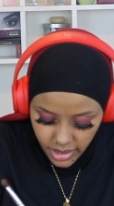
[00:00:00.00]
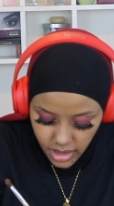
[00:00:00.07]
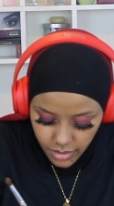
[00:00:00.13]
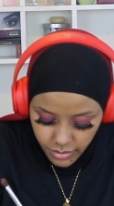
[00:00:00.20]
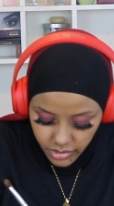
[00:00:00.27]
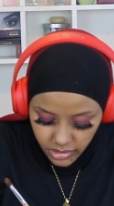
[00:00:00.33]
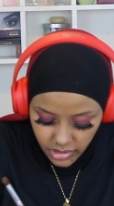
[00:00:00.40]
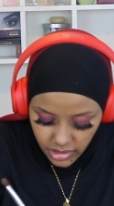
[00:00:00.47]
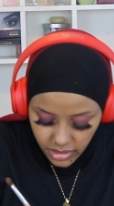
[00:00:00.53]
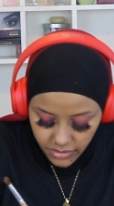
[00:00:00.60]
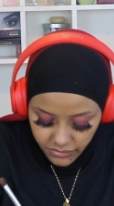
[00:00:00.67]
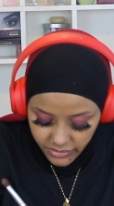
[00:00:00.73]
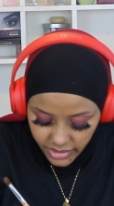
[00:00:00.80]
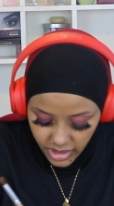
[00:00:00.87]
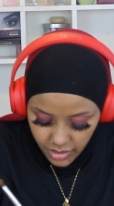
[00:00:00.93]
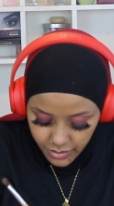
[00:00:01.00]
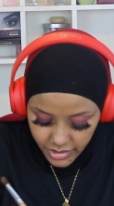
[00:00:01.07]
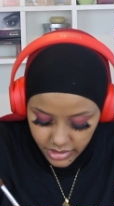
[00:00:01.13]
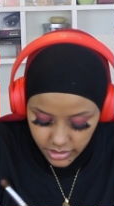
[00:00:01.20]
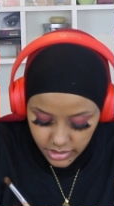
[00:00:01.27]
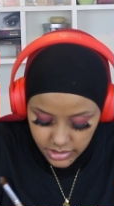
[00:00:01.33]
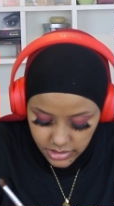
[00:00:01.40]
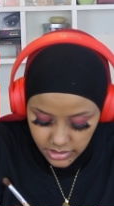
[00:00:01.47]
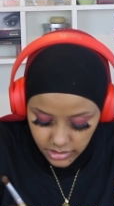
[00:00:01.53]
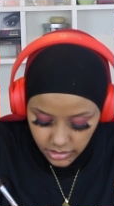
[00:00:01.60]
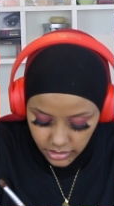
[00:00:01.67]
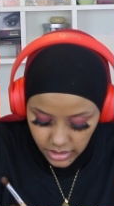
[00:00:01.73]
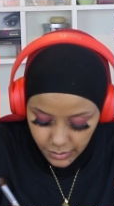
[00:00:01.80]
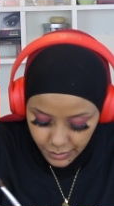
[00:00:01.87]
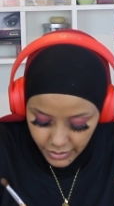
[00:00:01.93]
can't believe that I've been
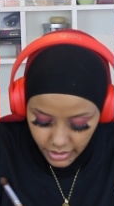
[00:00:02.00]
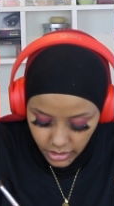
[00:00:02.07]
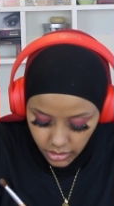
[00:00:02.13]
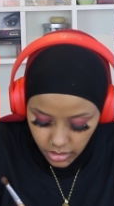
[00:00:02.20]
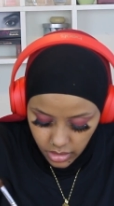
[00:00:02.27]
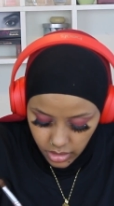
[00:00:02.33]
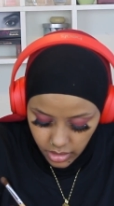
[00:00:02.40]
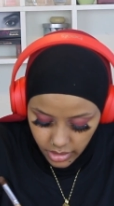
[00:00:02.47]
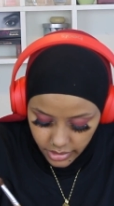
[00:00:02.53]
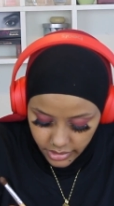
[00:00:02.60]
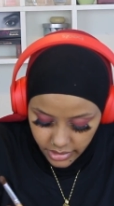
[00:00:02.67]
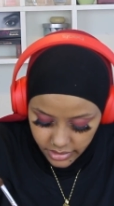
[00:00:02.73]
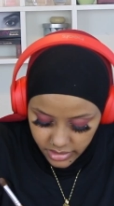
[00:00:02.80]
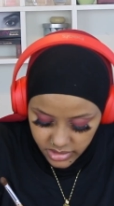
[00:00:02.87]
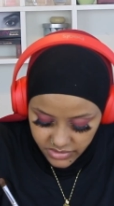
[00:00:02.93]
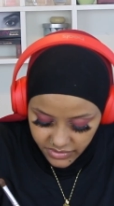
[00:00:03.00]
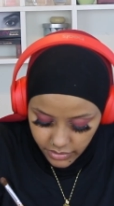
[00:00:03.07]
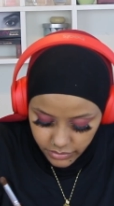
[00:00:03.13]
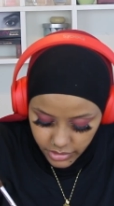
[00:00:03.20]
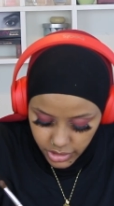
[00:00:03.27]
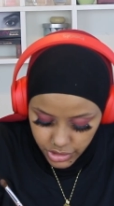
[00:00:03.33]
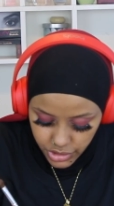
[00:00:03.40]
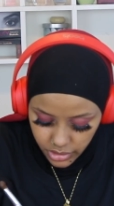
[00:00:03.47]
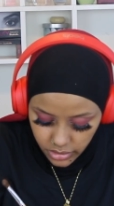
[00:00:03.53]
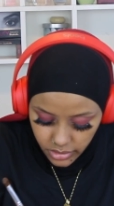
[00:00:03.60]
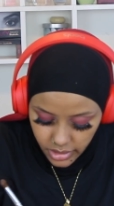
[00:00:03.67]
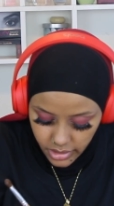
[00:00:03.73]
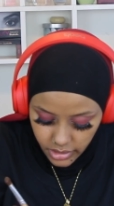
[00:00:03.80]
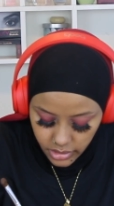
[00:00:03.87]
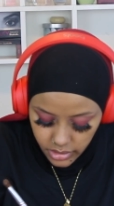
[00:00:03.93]
sleeping on this foundation.
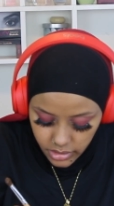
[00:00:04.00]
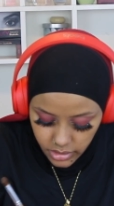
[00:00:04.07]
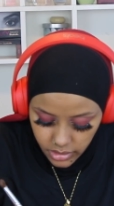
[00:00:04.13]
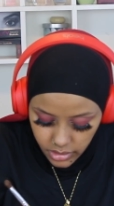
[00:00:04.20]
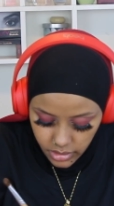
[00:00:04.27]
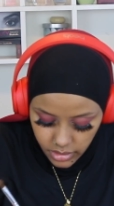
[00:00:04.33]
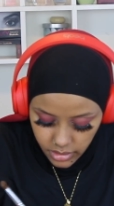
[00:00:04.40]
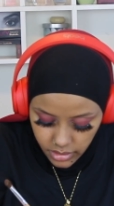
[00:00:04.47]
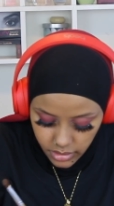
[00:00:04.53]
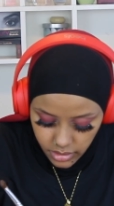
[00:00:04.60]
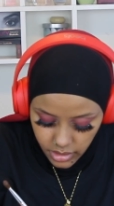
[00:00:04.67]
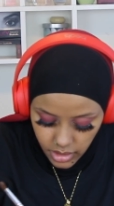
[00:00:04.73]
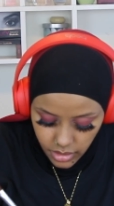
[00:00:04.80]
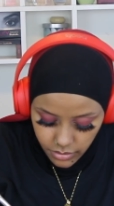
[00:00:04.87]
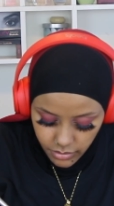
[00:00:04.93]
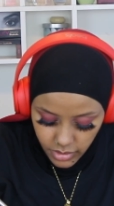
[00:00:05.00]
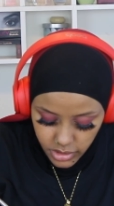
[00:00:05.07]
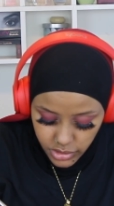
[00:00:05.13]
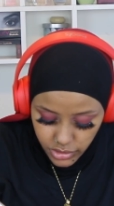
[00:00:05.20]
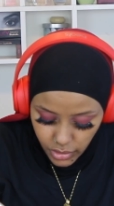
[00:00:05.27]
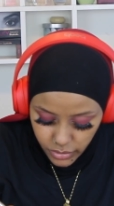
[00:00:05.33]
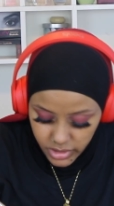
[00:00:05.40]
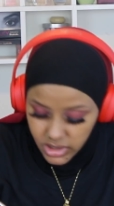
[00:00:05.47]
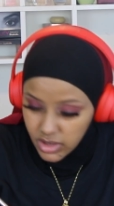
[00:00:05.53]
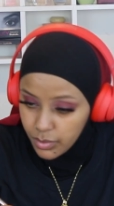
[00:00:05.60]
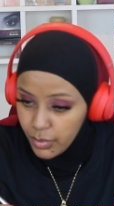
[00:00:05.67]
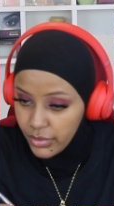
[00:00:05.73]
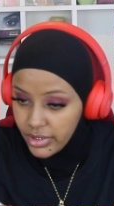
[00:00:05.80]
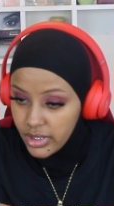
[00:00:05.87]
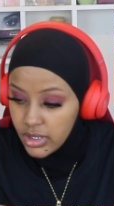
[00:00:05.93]
Like, I'm so
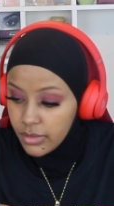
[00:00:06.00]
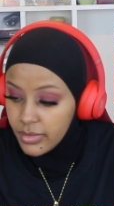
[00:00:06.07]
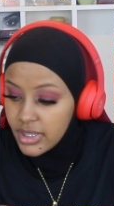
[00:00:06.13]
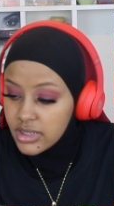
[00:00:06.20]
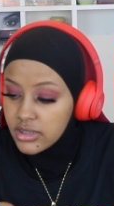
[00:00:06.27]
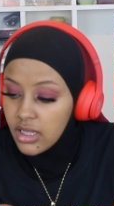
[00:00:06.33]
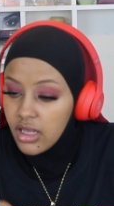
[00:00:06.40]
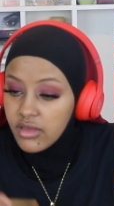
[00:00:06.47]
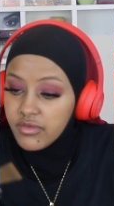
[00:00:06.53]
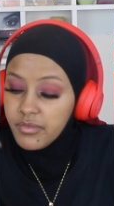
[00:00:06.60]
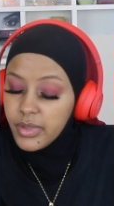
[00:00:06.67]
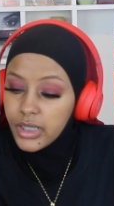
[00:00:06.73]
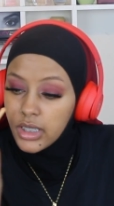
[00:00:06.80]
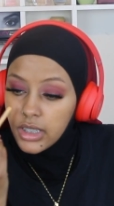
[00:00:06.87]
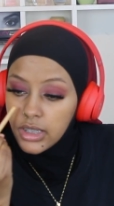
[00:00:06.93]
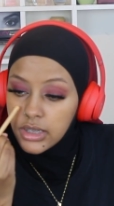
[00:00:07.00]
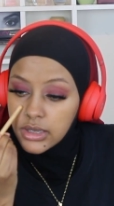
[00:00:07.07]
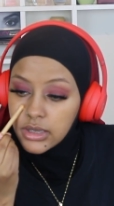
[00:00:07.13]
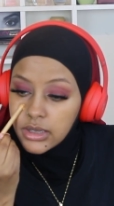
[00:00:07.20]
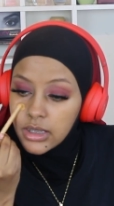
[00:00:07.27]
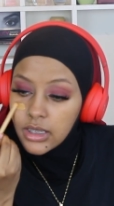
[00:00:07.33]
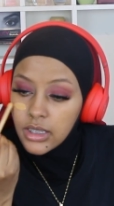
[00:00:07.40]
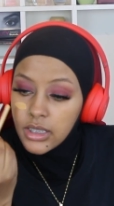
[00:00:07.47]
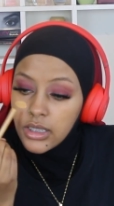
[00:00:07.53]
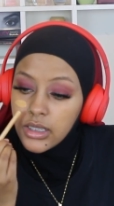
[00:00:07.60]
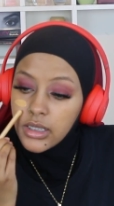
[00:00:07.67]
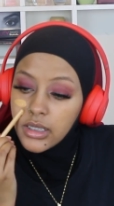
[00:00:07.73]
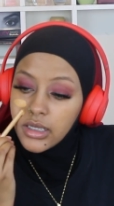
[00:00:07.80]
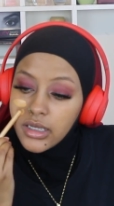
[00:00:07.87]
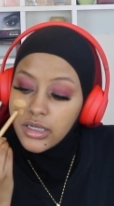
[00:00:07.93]
disappointed in myself because
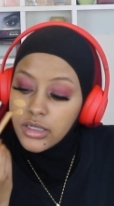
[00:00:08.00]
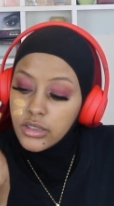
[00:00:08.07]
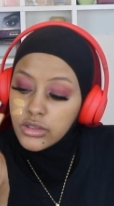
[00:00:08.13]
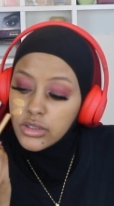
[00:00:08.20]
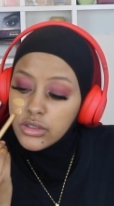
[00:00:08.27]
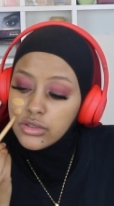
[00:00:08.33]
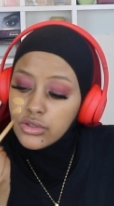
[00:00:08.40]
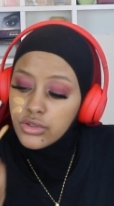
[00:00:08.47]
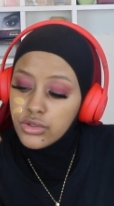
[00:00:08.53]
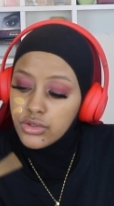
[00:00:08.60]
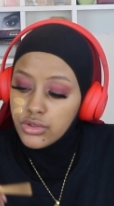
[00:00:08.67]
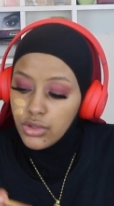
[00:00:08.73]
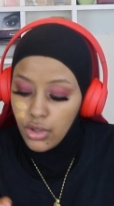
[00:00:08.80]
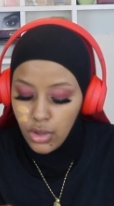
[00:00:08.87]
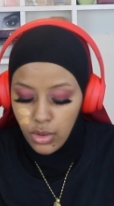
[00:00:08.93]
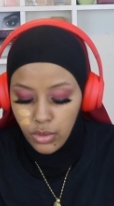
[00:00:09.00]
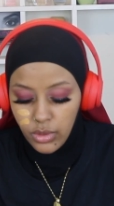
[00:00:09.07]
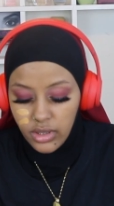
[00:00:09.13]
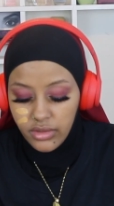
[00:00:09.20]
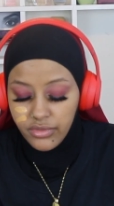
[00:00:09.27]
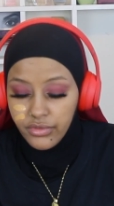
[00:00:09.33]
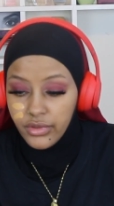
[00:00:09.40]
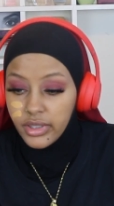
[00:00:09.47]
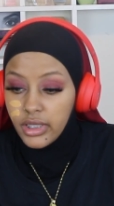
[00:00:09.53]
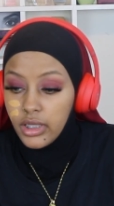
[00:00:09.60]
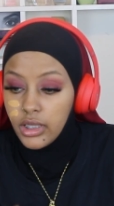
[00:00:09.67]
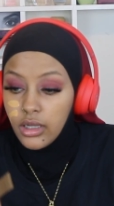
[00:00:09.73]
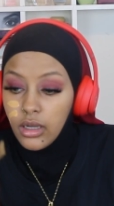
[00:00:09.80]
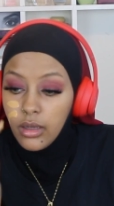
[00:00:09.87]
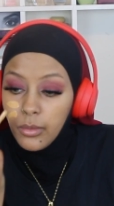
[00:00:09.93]
it is so
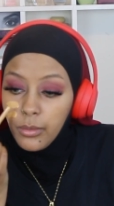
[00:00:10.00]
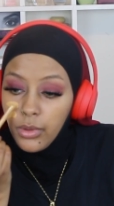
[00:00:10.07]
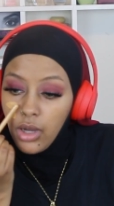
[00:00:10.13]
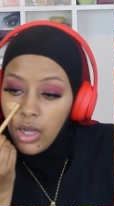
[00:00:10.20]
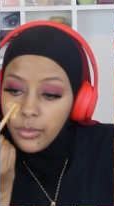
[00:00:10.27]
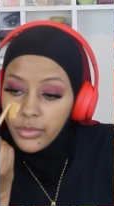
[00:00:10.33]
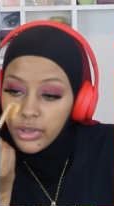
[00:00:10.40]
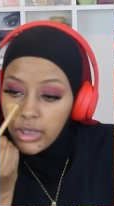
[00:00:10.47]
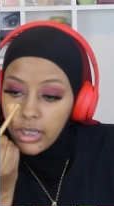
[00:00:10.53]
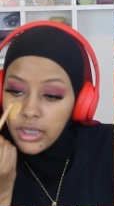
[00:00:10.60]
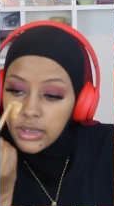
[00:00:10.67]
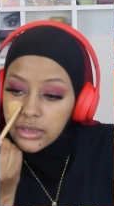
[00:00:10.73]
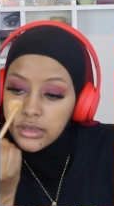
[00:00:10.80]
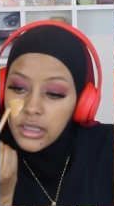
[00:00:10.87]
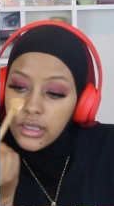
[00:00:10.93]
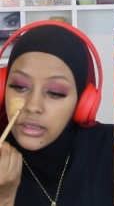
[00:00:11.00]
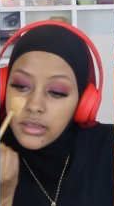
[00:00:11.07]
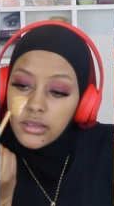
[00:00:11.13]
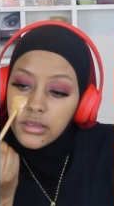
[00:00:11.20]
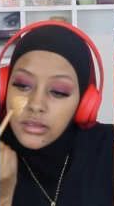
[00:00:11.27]
freaking bomb, you guys. Like,